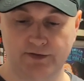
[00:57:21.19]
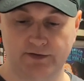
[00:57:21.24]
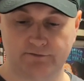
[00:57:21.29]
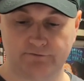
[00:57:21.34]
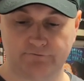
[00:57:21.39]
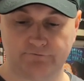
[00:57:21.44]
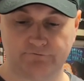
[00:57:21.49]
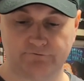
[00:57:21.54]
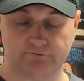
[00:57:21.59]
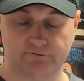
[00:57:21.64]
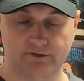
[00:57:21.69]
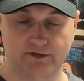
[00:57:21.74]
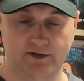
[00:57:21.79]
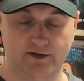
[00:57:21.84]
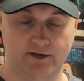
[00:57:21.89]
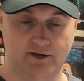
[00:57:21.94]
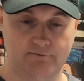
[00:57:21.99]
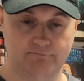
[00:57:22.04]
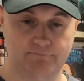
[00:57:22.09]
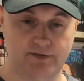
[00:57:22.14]
Picks
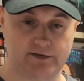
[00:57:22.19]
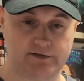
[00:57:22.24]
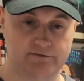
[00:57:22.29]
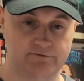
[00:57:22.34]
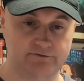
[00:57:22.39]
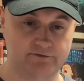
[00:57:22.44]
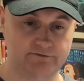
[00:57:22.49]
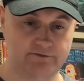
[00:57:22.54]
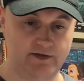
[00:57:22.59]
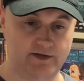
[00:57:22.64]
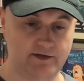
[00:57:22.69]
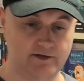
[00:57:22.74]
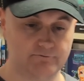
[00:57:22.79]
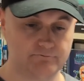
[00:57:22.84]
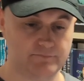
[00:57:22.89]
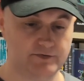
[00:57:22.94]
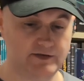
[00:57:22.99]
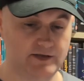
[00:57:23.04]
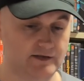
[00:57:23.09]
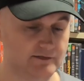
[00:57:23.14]
back in the day. But